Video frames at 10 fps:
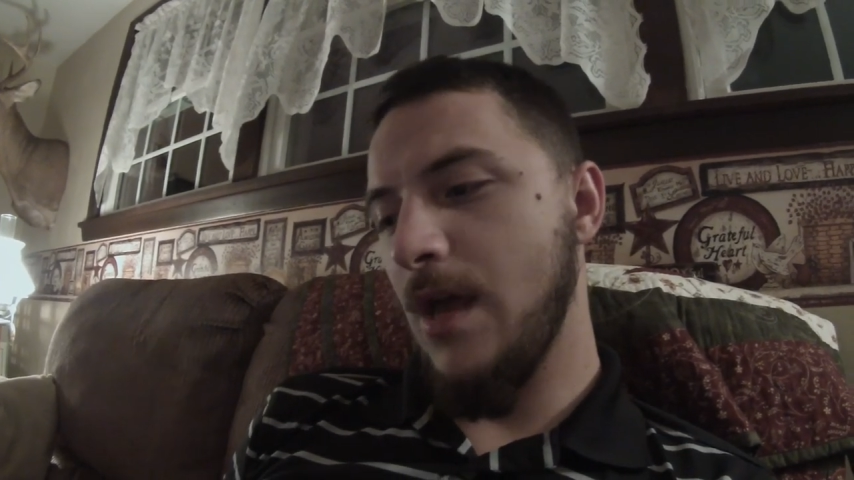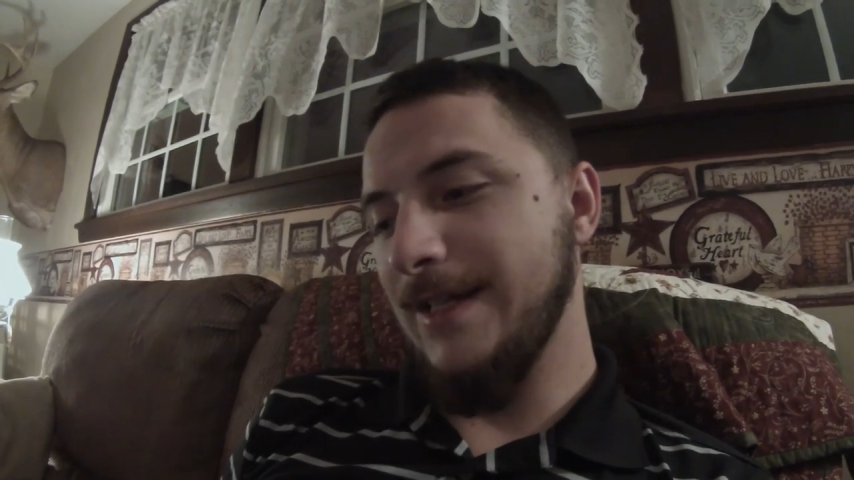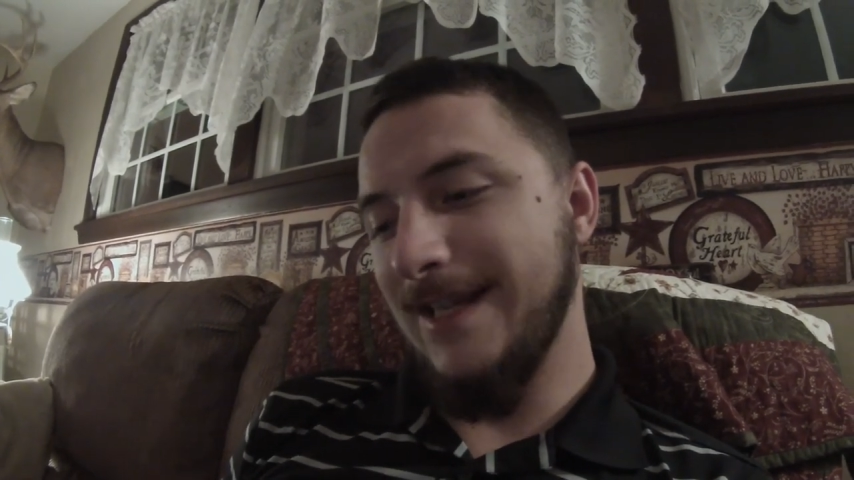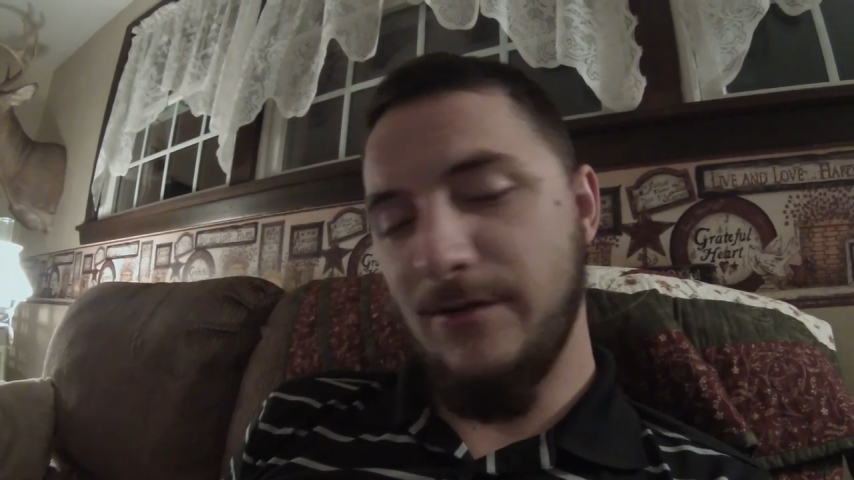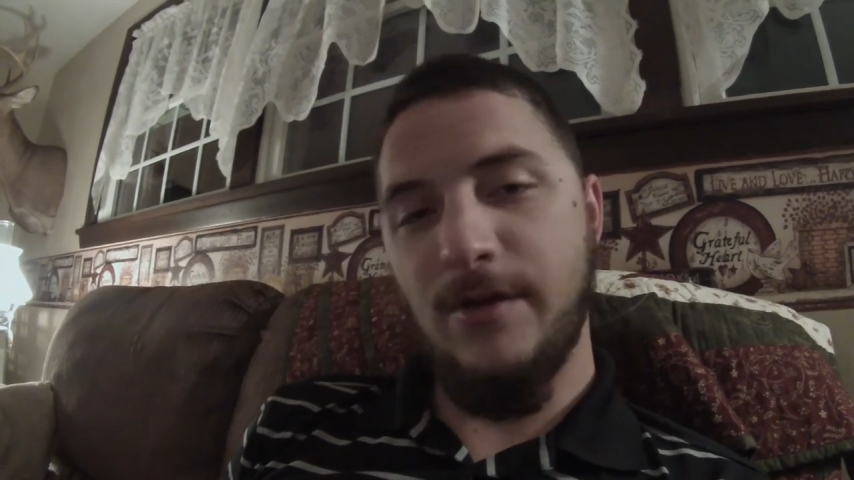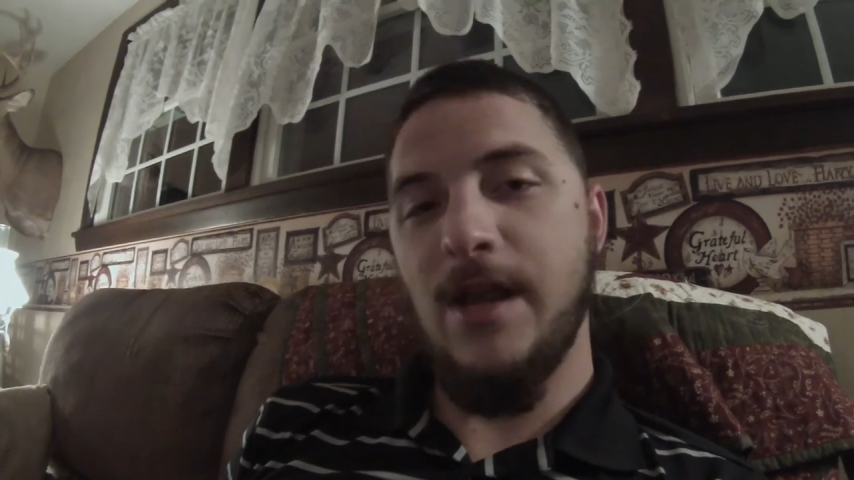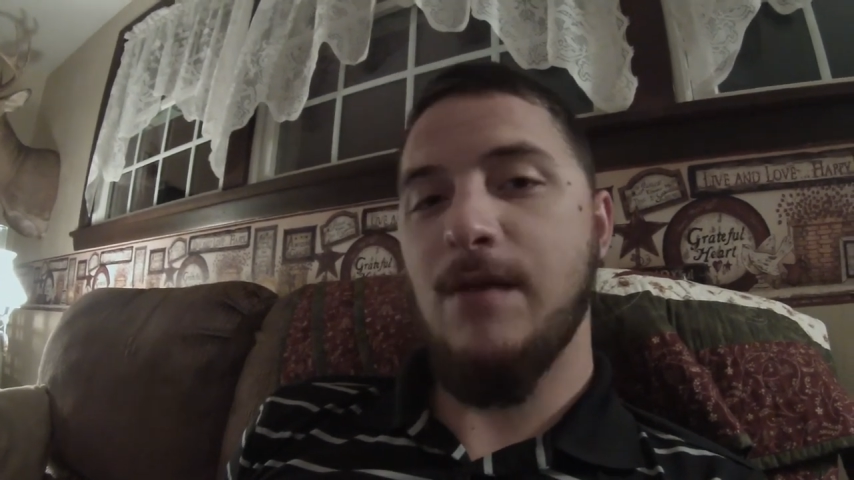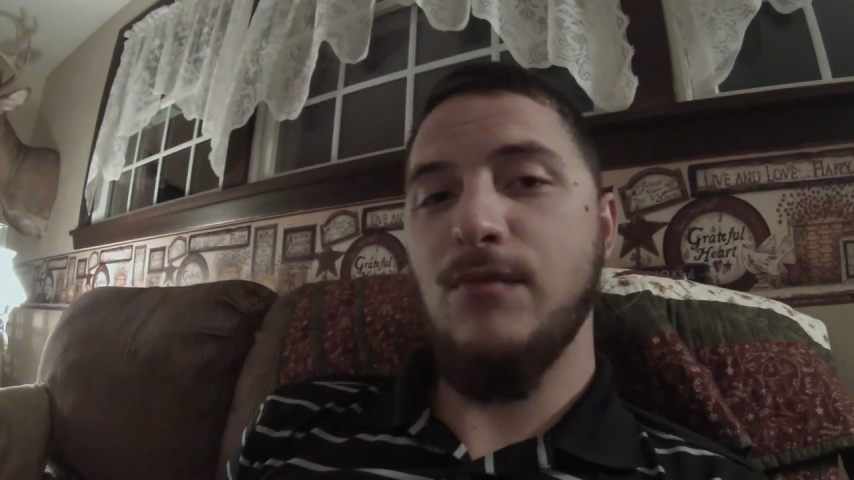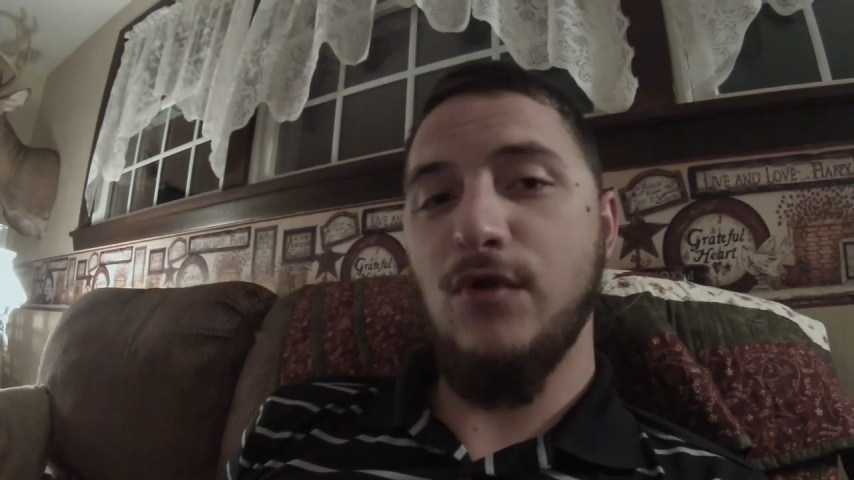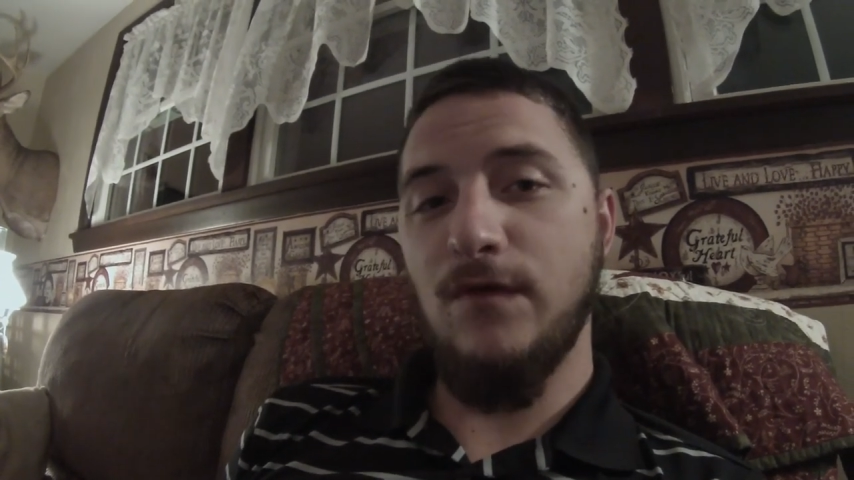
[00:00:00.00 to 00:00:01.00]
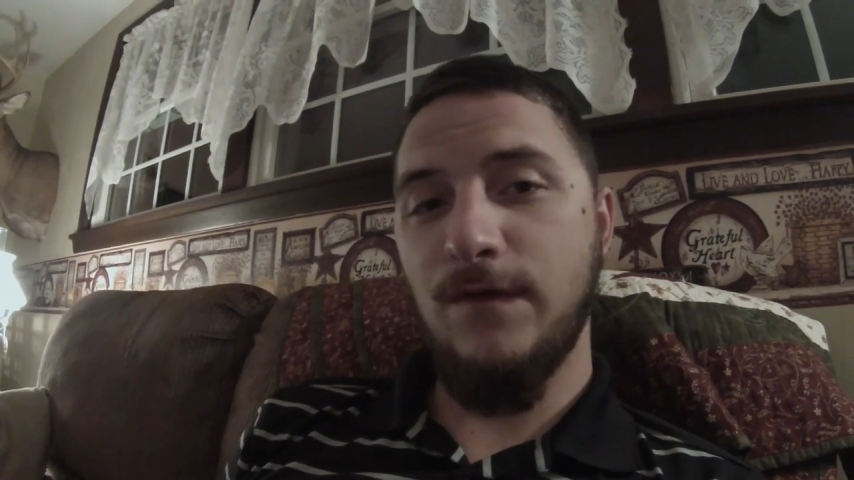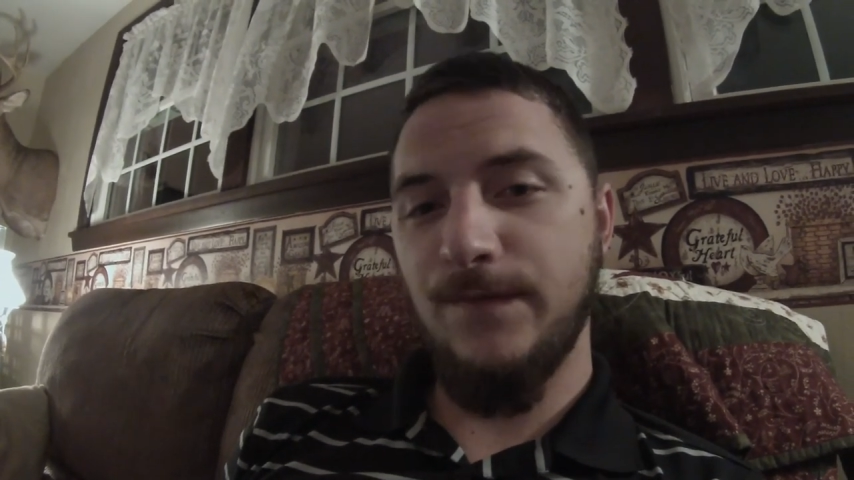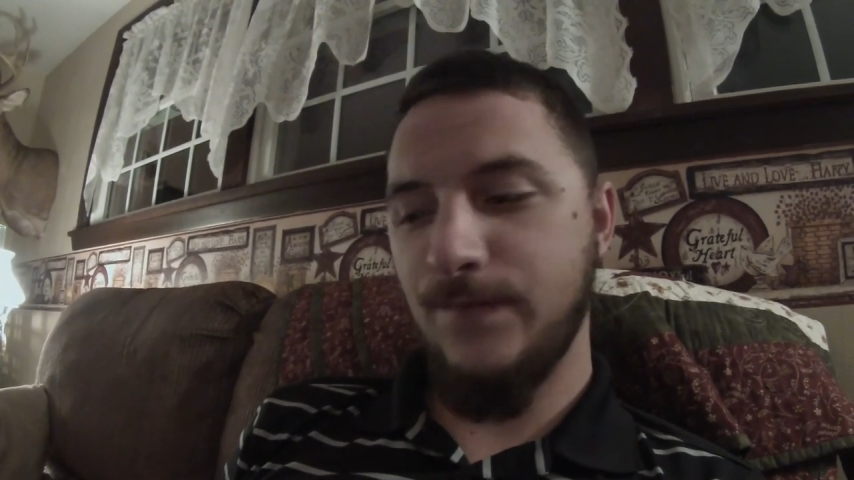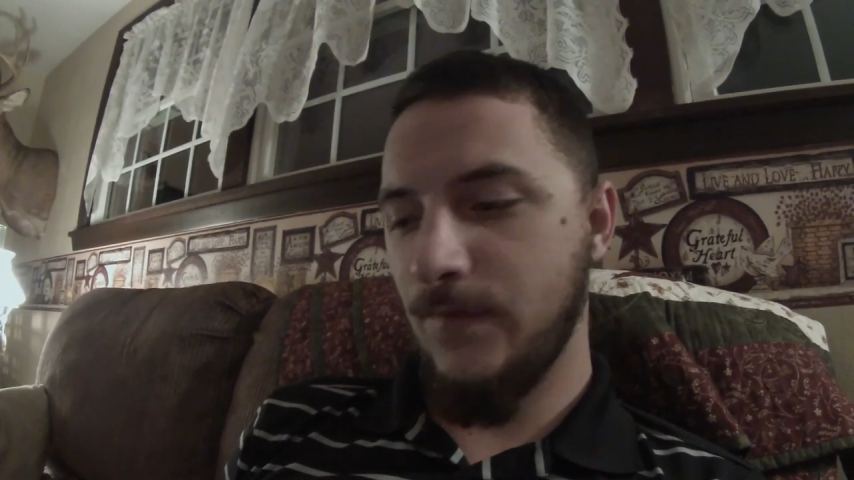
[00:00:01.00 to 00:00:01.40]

Still can't move.